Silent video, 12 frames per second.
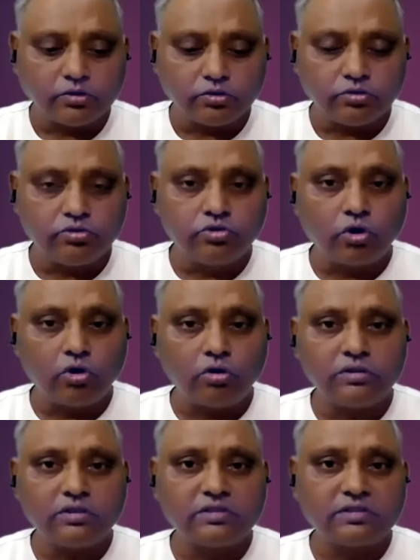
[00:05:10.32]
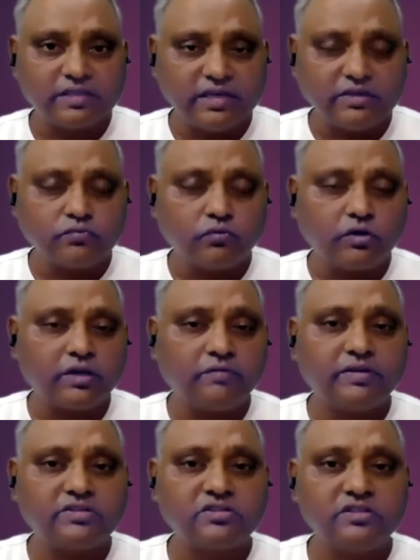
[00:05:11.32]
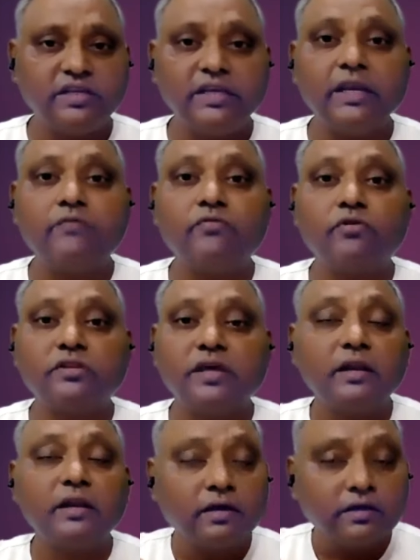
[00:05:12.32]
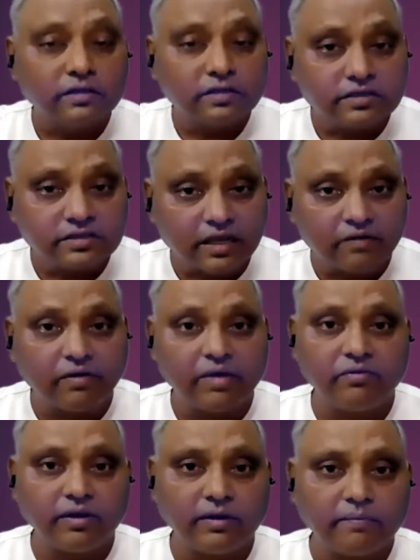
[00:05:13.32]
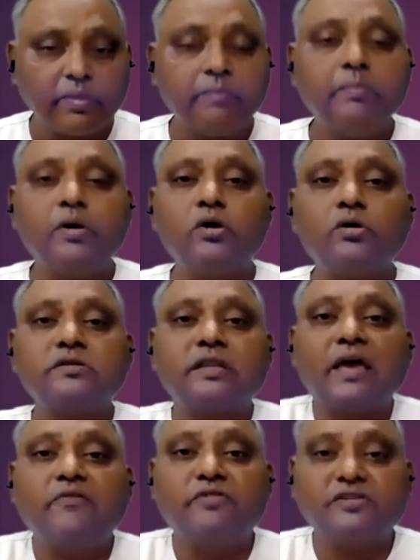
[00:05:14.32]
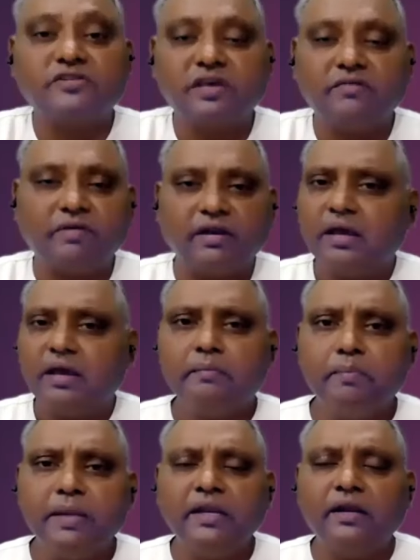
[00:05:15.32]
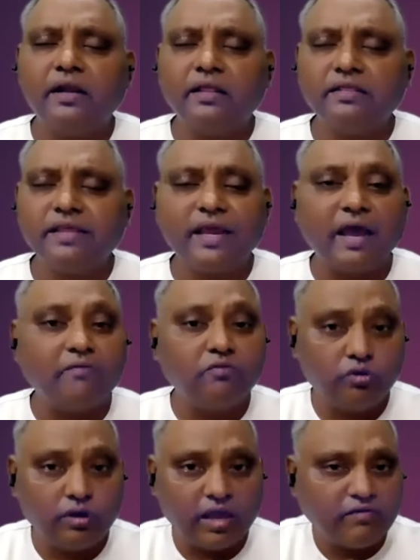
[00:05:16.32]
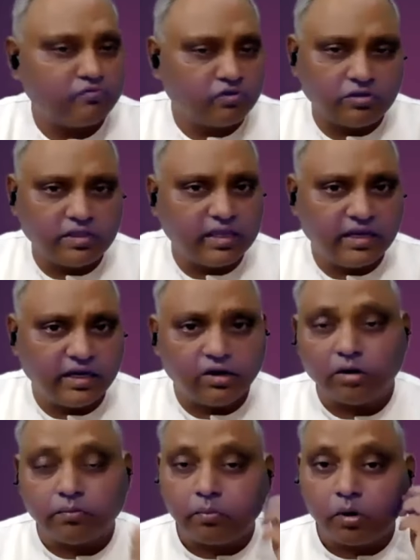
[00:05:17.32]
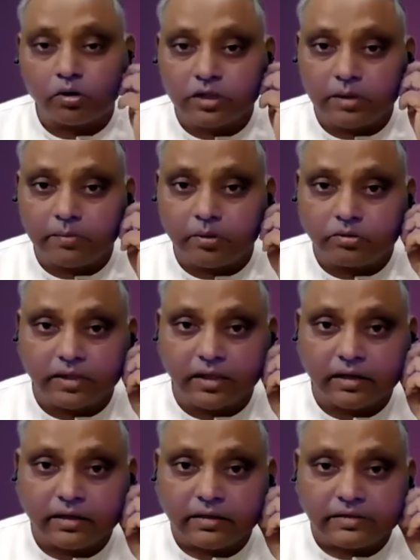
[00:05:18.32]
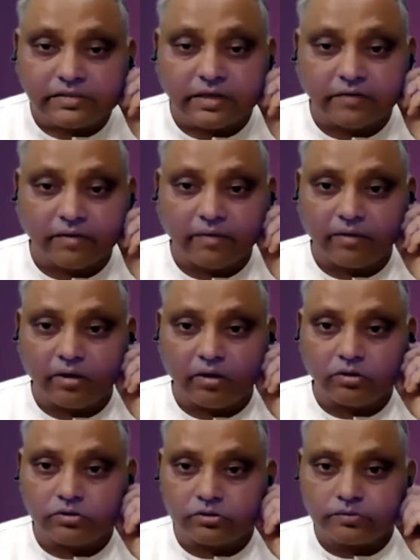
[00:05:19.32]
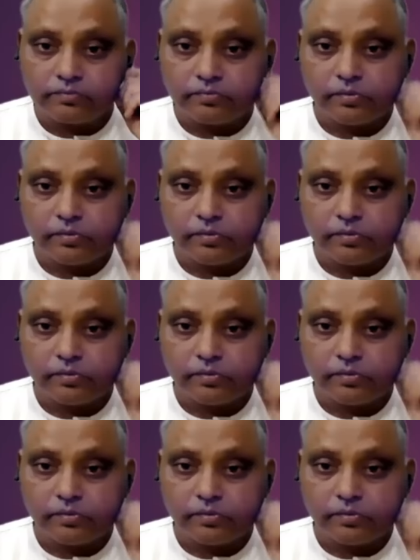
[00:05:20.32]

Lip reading: to draw the things whatever is needed for their survival, because life is given. Mineral, they have no life, so they need not bother about their survival also.